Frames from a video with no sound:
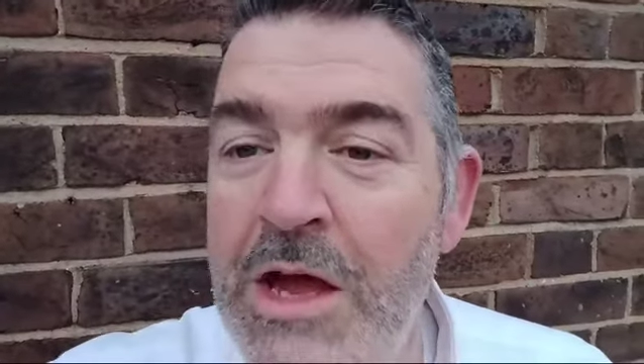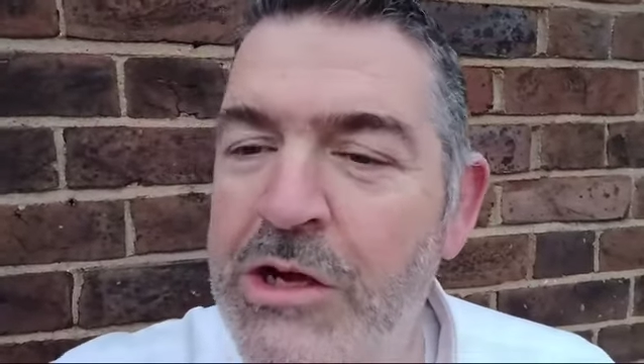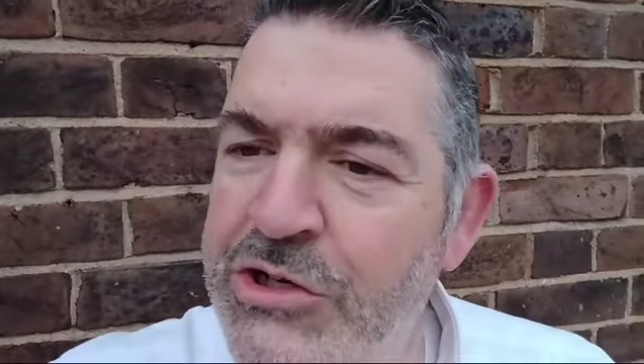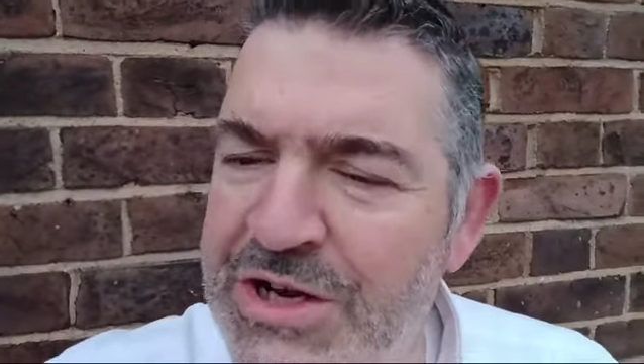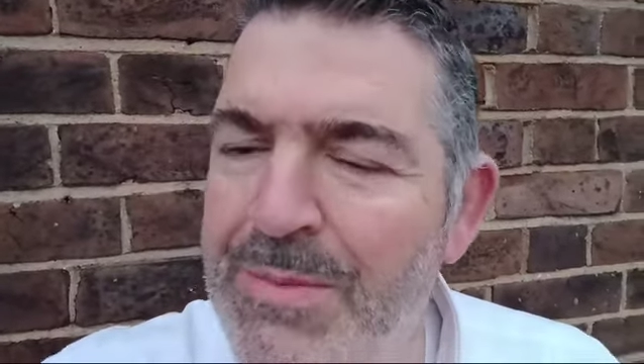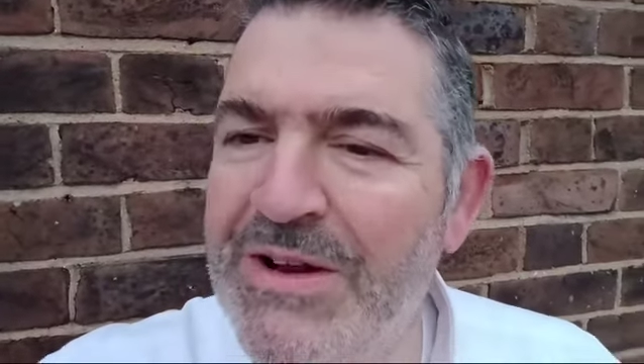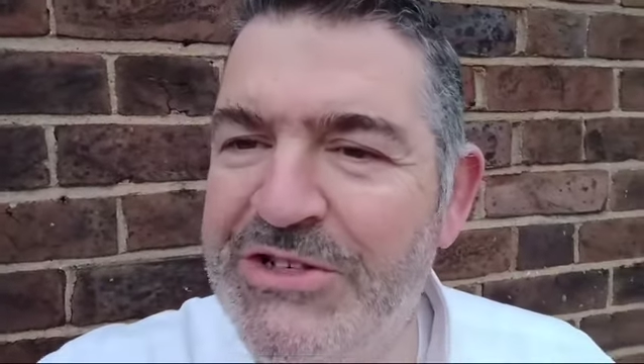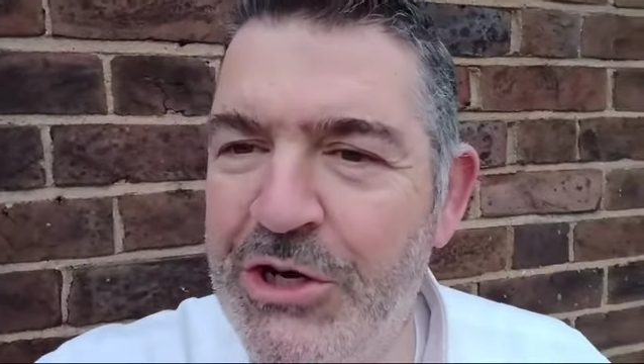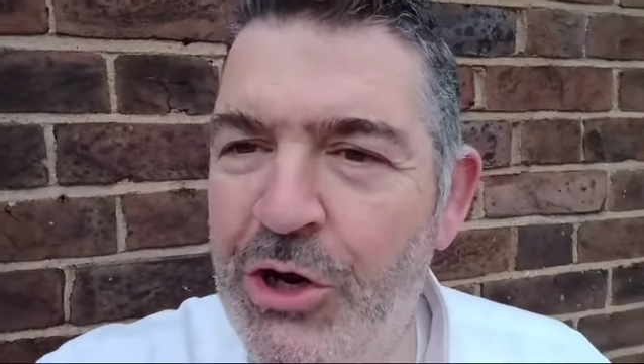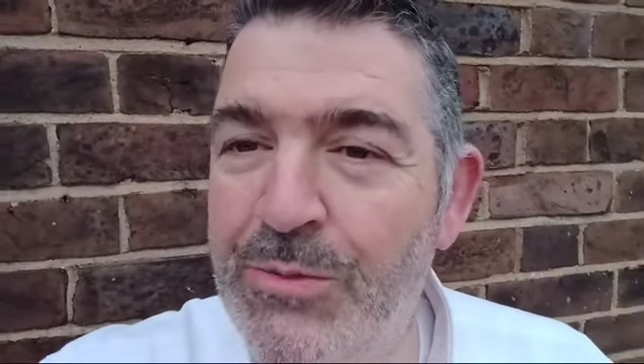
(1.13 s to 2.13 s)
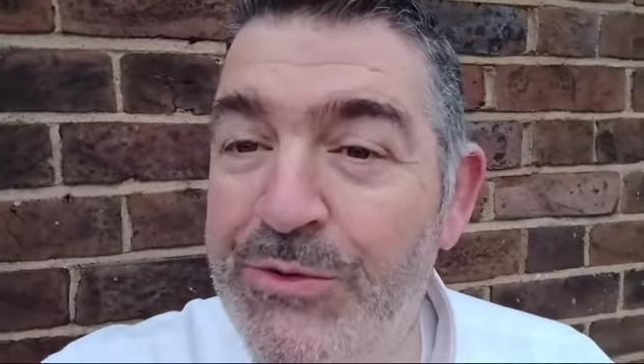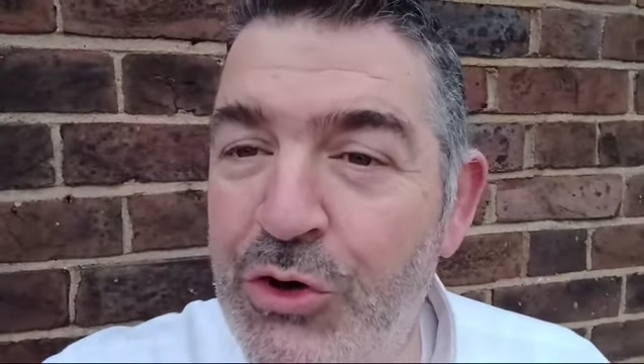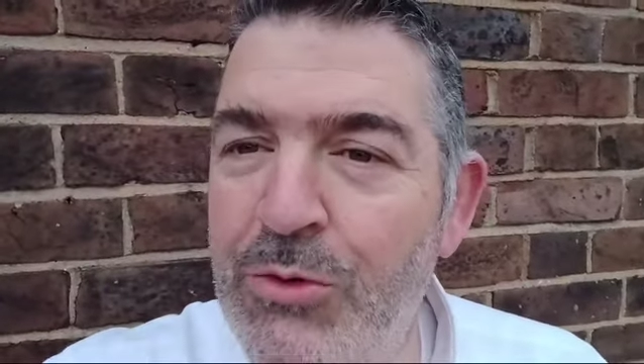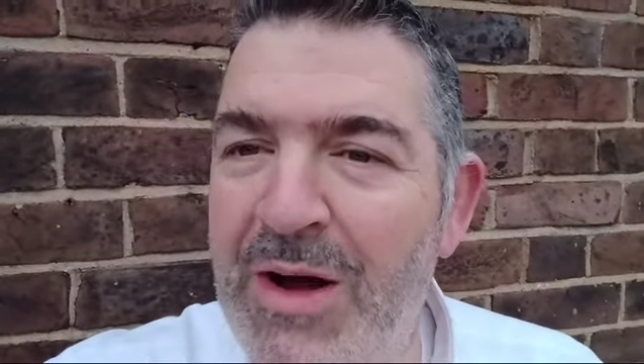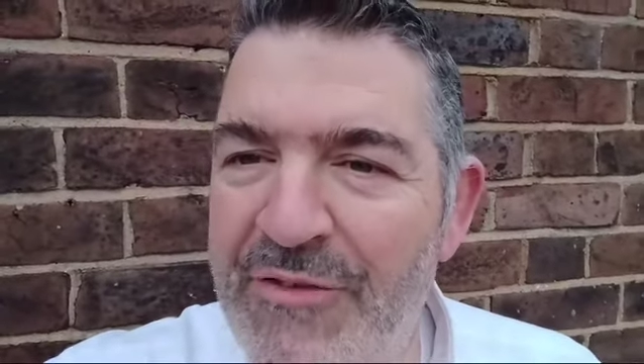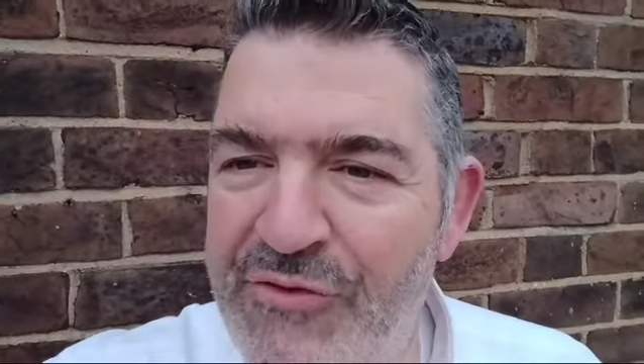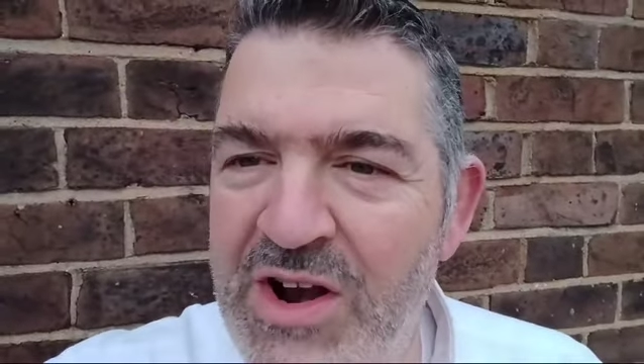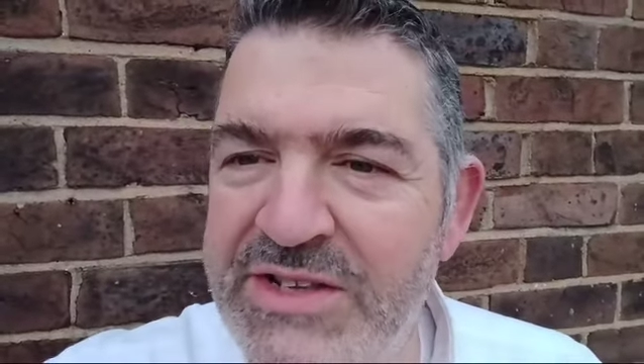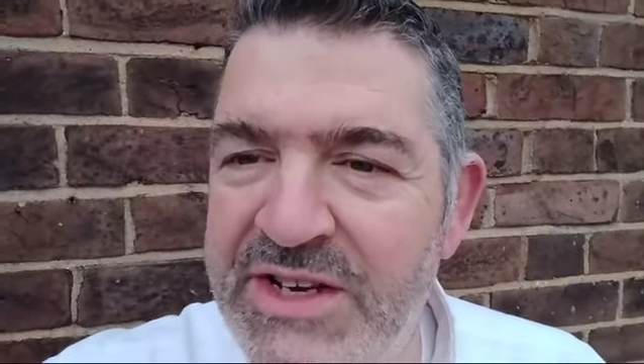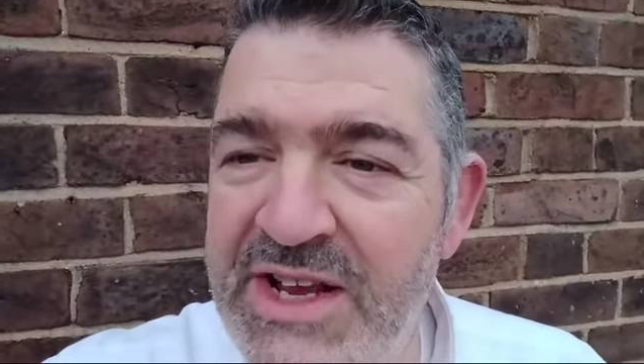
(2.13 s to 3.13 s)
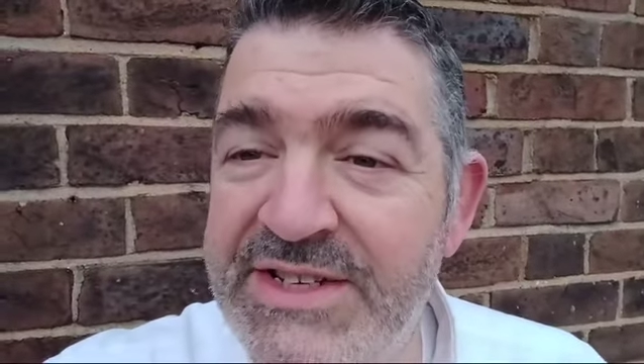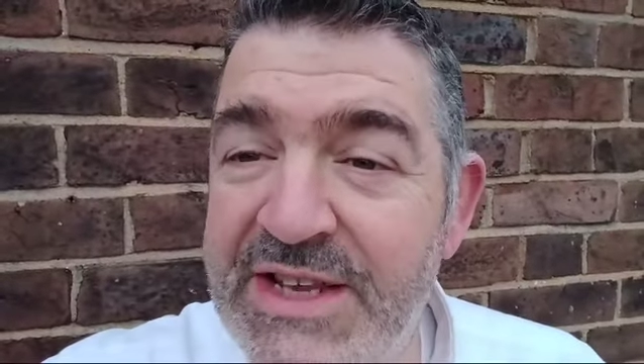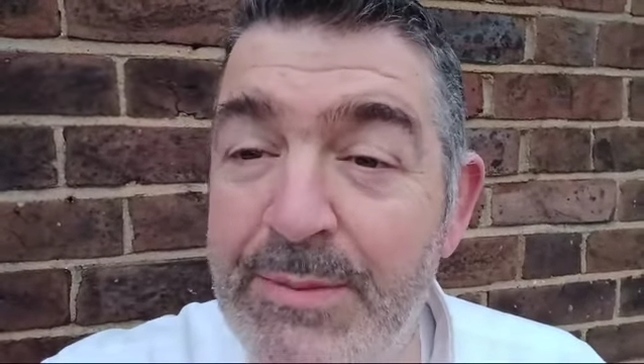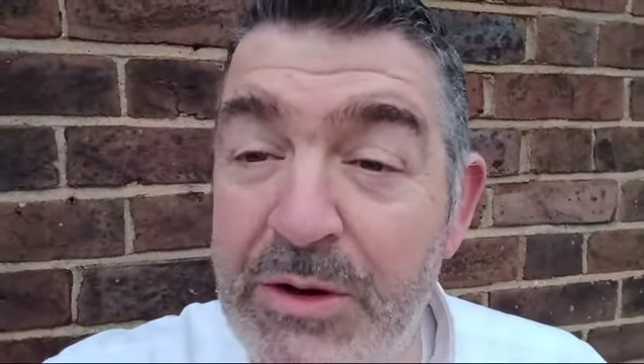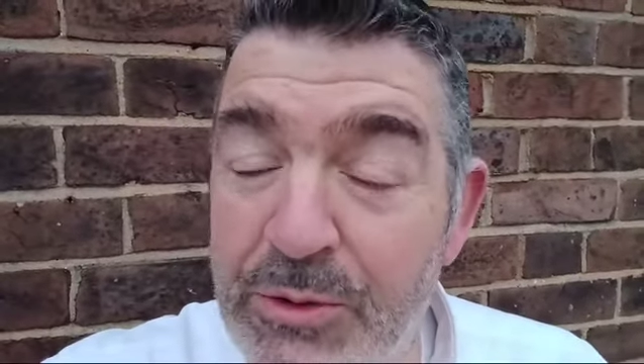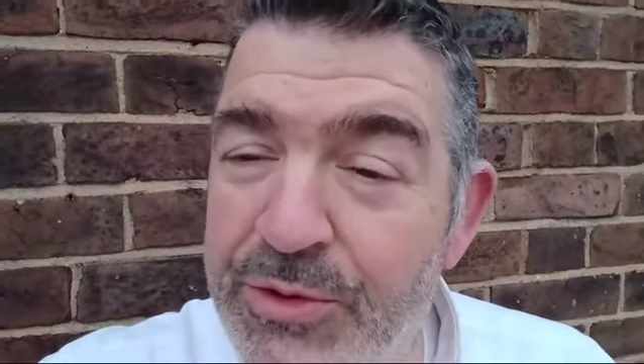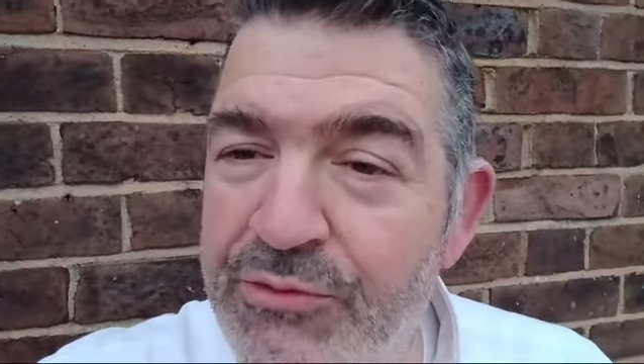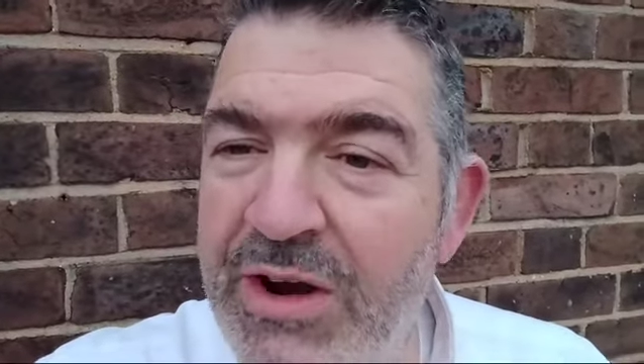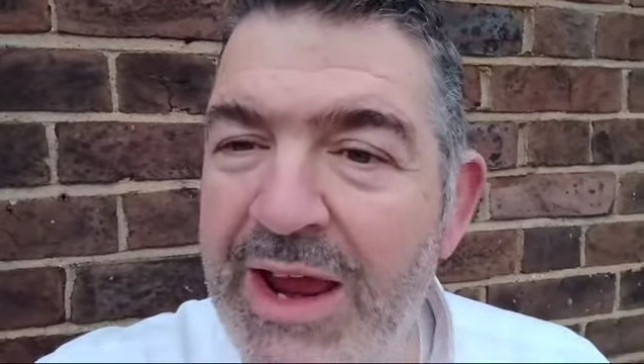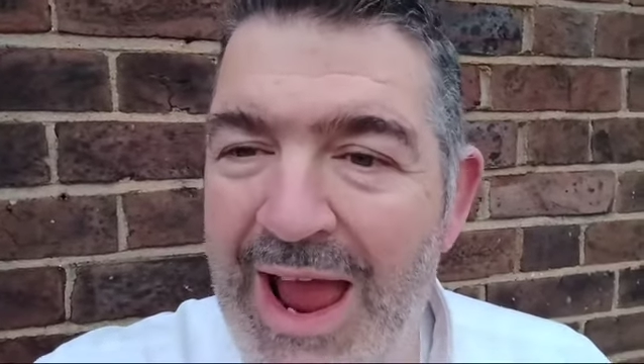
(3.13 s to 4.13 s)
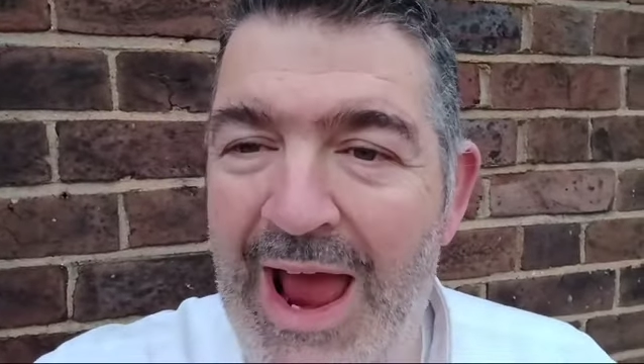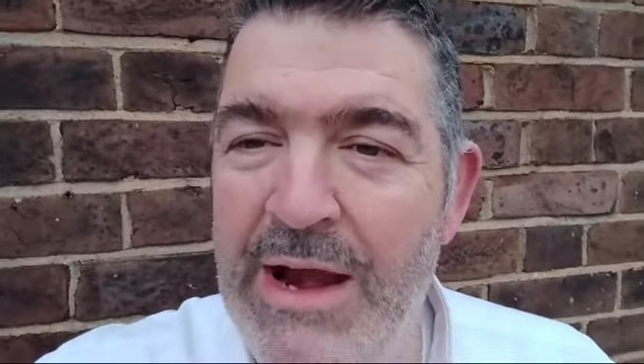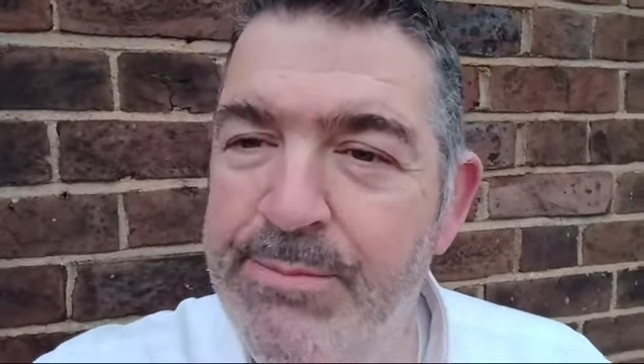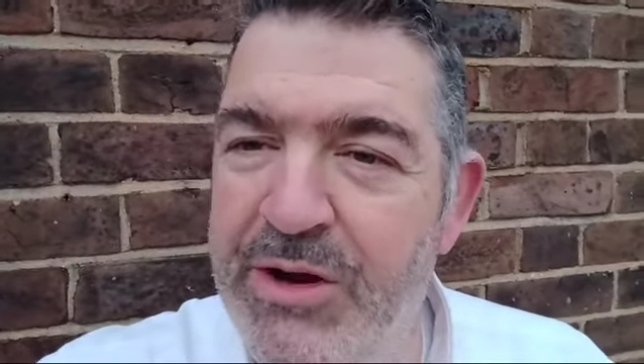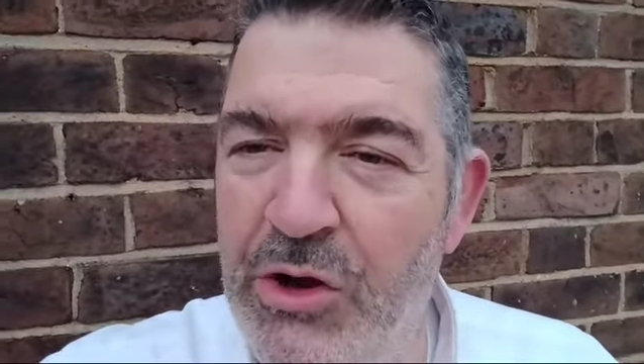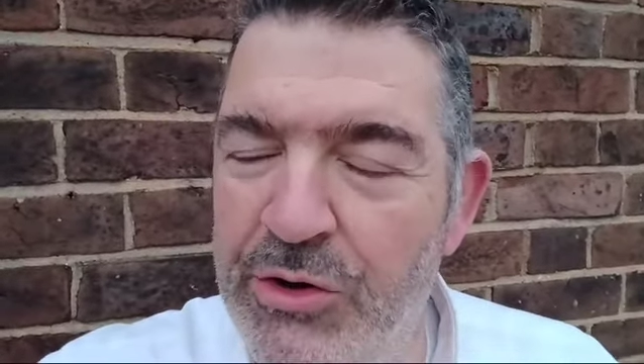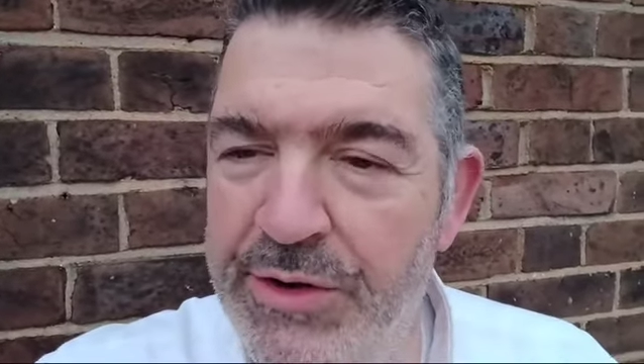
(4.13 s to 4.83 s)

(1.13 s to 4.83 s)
Shabbat Shalom to all my friends in SW3 and beyond.